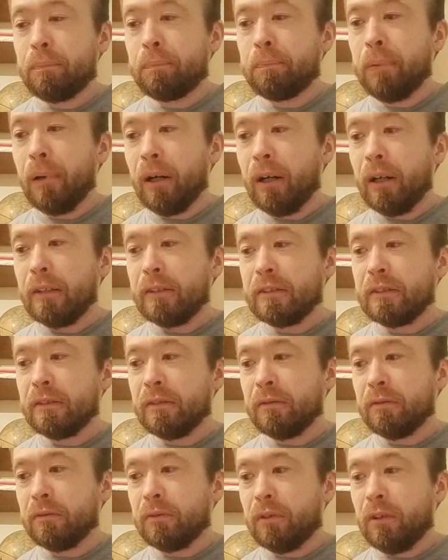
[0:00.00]
But
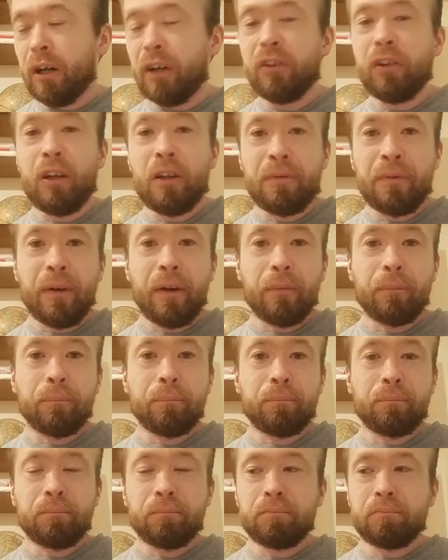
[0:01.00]
I know that
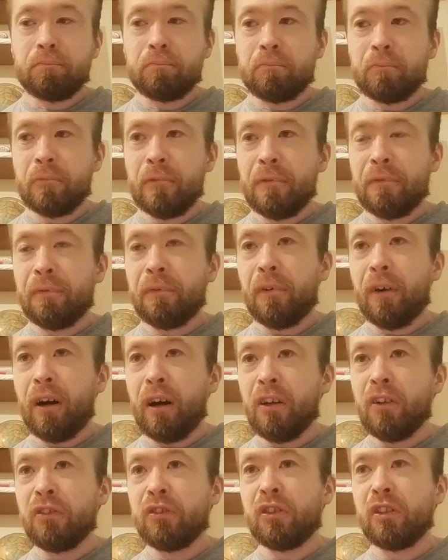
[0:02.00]
if
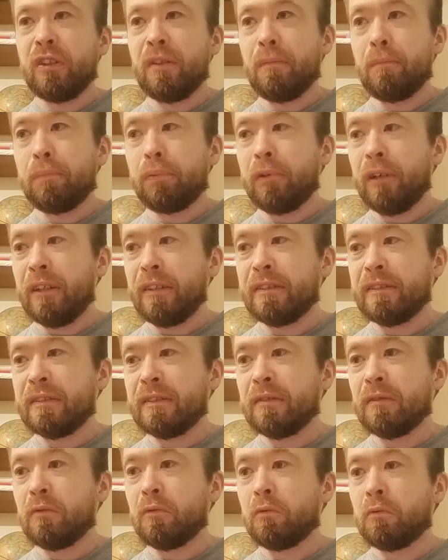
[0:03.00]
Ireland could
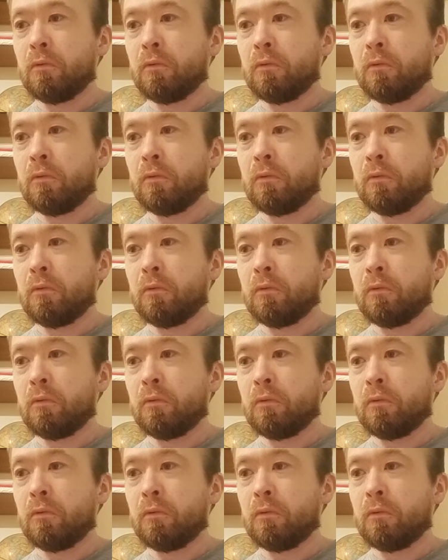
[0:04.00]
embrace